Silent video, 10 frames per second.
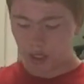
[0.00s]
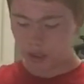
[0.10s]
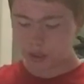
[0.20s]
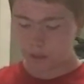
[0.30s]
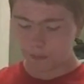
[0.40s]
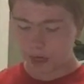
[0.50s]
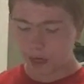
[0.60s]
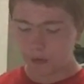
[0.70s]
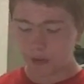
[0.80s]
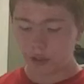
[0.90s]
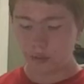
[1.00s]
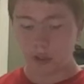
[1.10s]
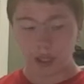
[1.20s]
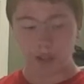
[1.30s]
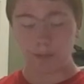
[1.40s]
So now you
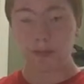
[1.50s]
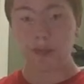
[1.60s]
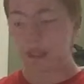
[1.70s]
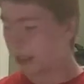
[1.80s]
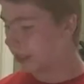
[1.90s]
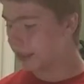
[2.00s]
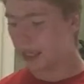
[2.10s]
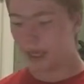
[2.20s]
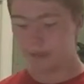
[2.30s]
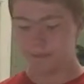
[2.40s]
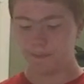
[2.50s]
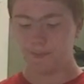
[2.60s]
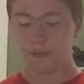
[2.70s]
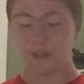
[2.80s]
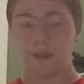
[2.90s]
are completely done
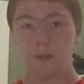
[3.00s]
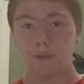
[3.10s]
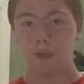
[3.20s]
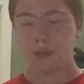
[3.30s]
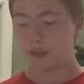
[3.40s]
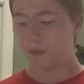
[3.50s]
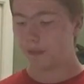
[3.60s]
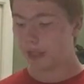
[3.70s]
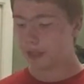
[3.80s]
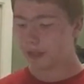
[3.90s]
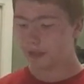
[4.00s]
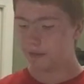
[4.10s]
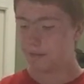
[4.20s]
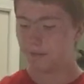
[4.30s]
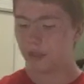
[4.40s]
with your whisk.
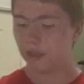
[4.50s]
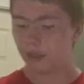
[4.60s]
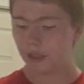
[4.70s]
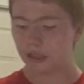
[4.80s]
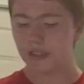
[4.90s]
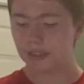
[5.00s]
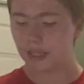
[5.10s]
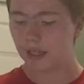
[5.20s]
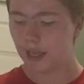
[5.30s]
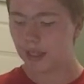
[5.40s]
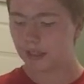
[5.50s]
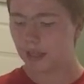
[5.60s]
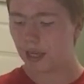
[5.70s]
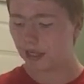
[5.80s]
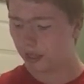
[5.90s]
So you can just set that
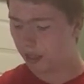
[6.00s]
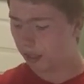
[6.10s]
aside.